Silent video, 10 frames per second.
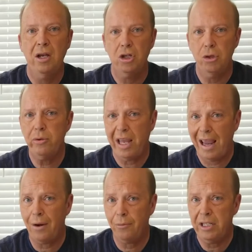You
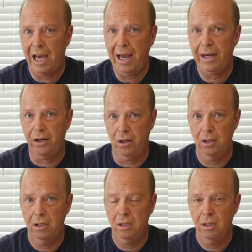can't retire
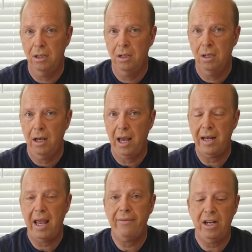and
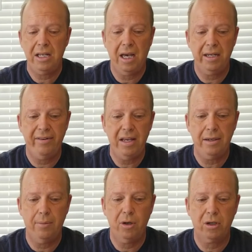have any kind of income on